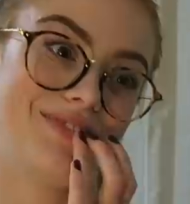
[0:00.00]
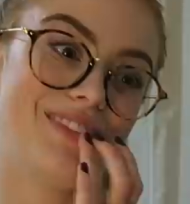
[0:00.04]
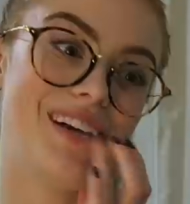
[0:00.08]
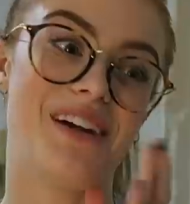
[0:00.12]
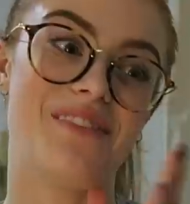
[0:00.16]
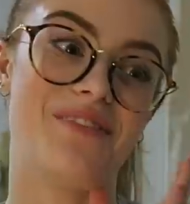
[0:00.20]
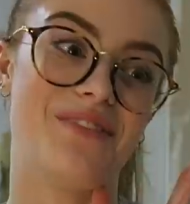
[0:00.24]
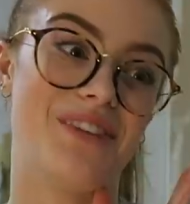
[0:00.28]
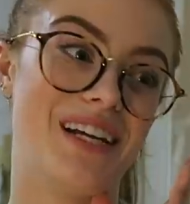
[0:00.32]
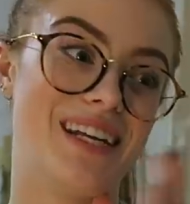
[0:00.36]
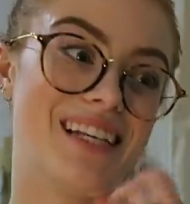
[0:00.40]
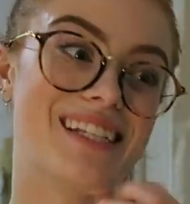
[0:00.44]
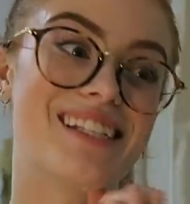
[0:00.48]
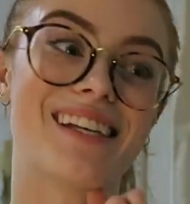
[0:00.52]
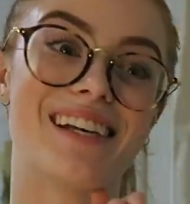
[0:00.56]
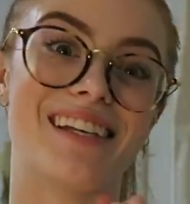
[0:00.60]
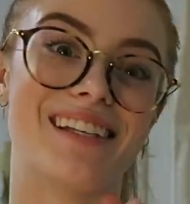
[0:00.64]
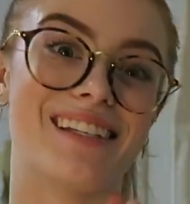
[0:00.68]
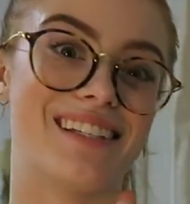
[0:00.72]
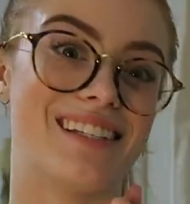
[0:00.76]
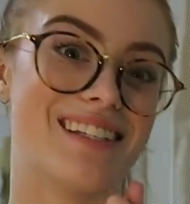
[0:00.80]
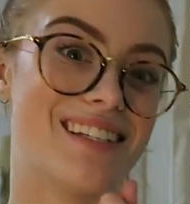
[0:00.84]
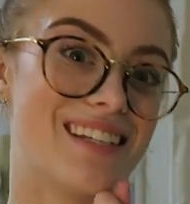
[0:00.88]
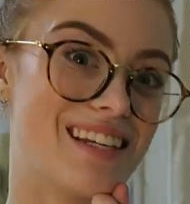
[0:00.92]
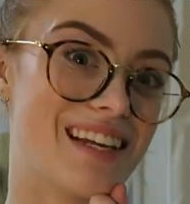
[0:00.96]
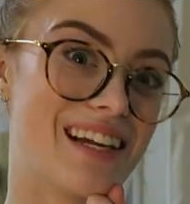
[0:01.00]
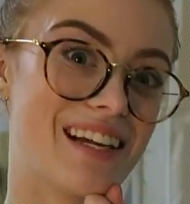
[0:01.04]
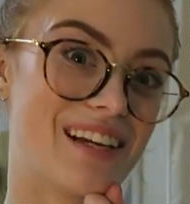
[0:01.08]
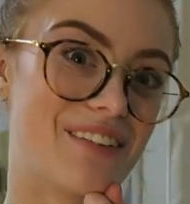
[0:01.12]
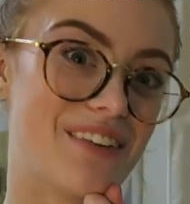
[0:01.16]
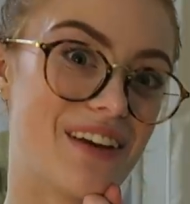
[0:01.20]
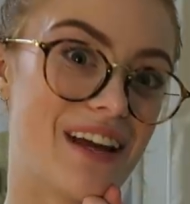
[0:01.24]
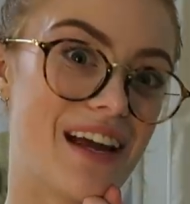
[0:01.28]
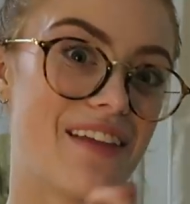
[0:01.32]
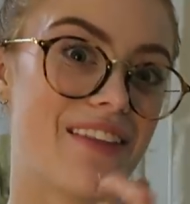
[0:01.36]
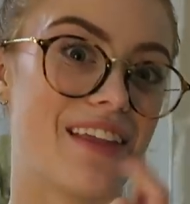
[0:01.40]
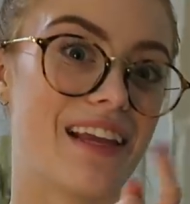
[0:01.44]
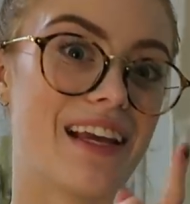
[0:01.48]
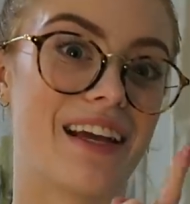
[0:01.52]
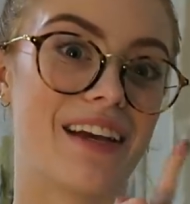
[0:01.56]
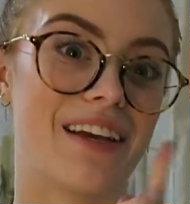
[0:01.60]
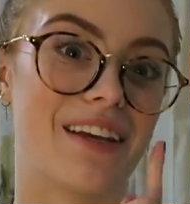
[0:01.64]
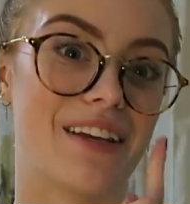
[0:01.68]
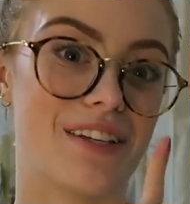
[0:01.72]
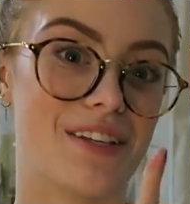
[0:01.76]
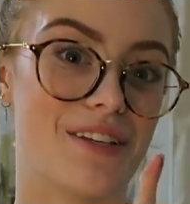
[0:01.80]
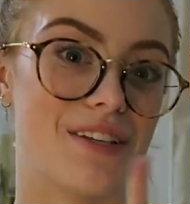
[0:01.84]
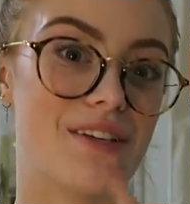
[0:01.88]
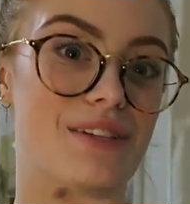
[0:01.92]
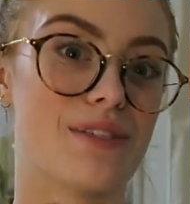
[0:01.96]
I'm really excited to decorate. I think I'm
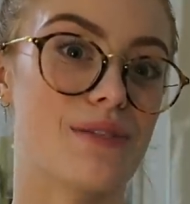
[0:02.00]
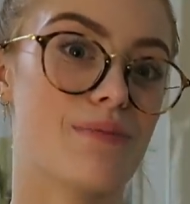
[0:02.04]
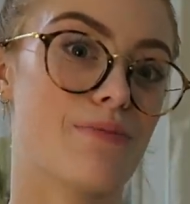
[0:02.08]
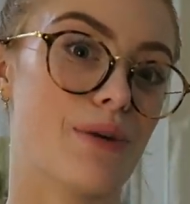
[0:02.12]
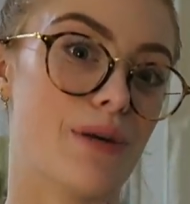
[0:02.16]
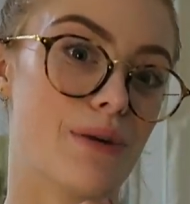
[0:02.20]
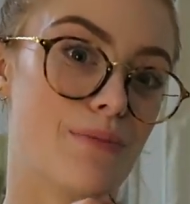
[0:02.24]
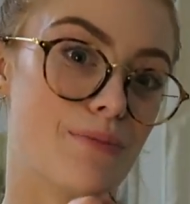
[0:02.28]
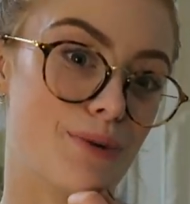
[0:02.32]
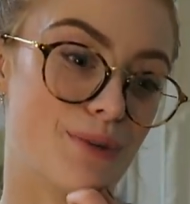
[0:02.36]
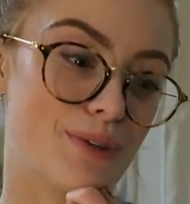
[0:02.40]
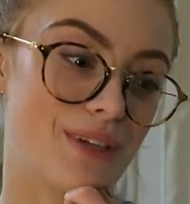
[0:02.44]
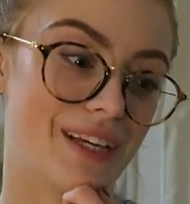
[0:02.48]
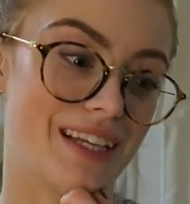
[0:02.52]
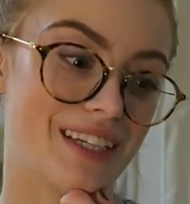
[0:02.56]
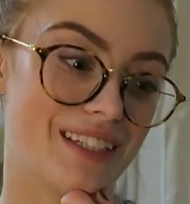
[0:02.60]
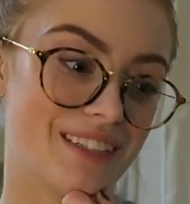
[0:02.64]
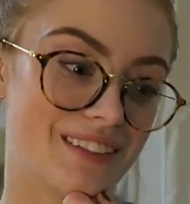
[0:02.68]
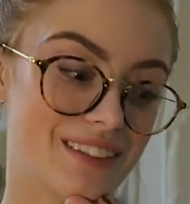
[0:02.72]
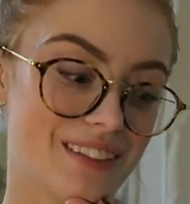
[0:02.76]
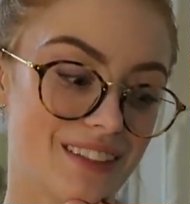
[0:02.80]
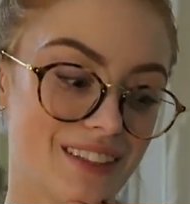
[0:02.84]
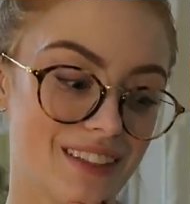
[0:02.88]
gonna do it tomorrow morning.